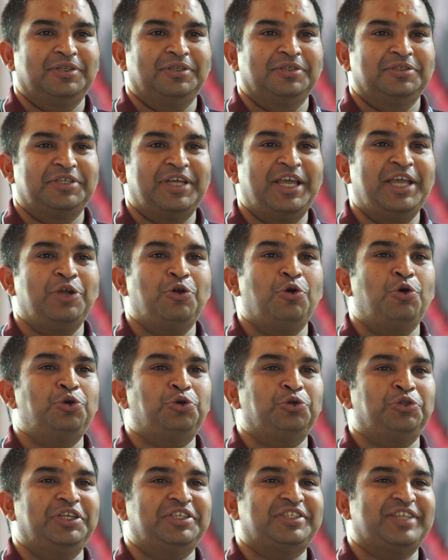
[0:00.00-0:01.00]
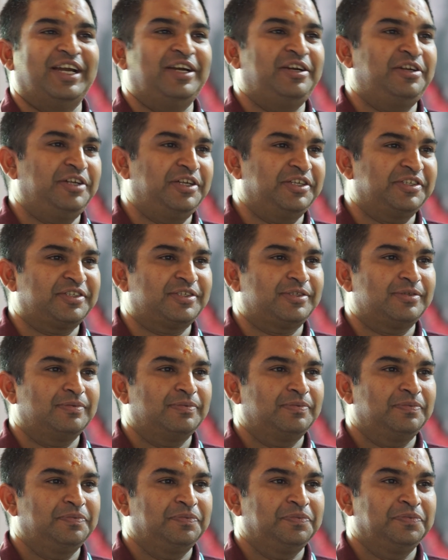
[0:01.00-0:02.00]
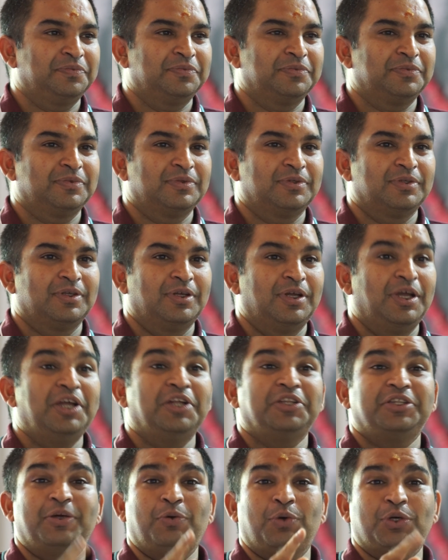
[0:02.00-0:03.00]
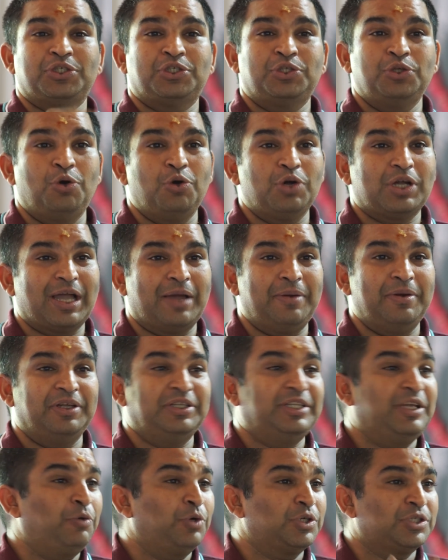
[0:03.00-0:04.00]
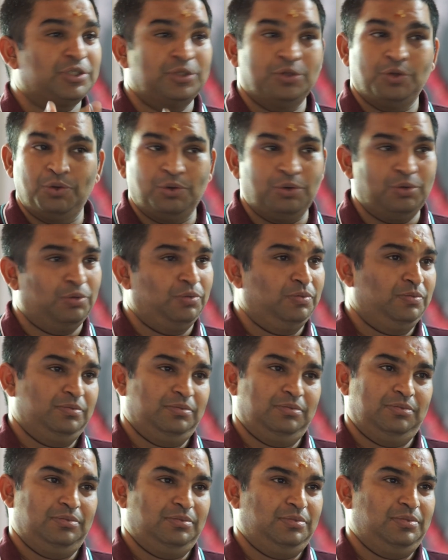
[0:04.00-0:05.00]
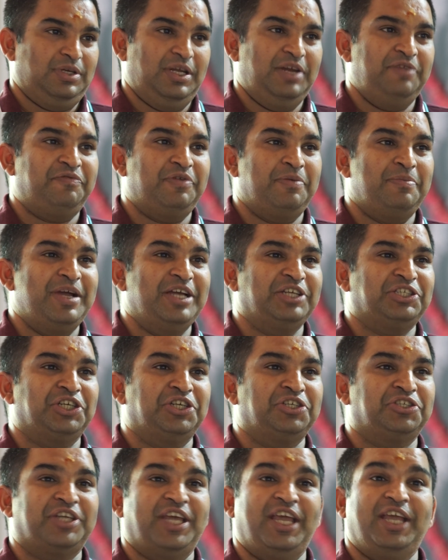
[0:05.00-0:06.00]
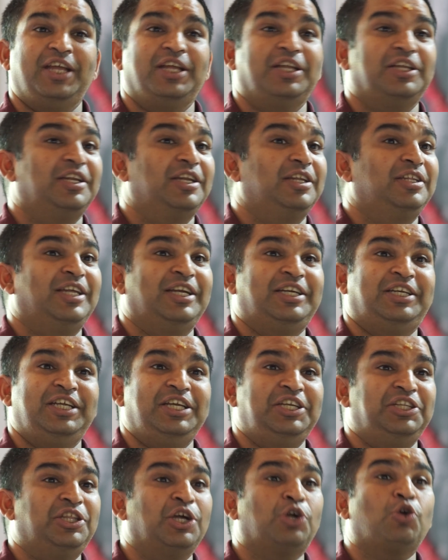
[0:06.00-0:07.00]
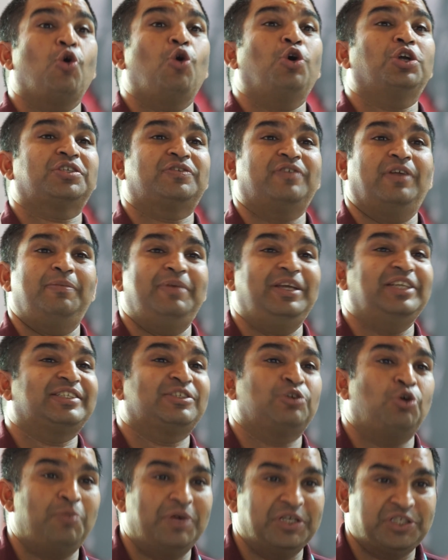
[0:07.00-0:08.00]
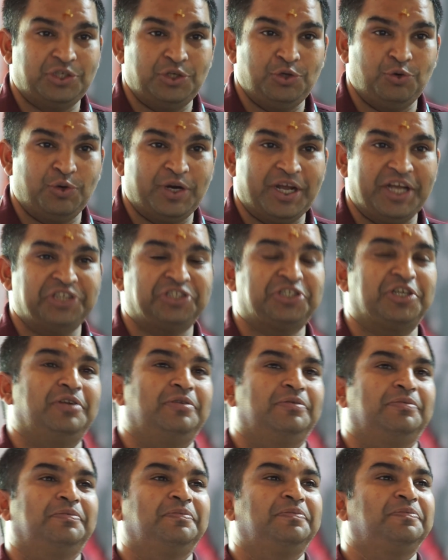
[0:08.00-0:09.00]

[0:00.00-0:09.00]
saying go to this address. There was no information saying the course will be so much duration.